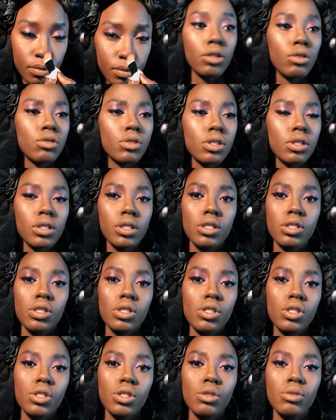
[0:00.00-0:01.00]
I usually just
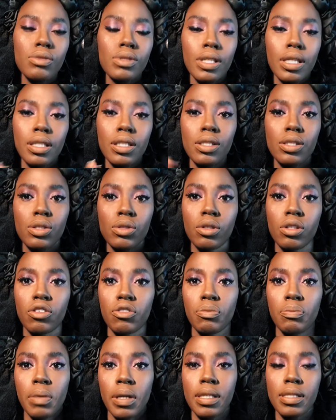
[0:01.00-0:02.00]
use any sort of
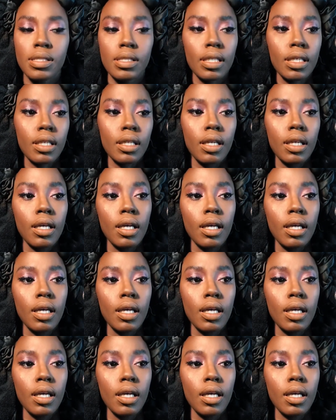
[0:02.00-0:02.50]
basic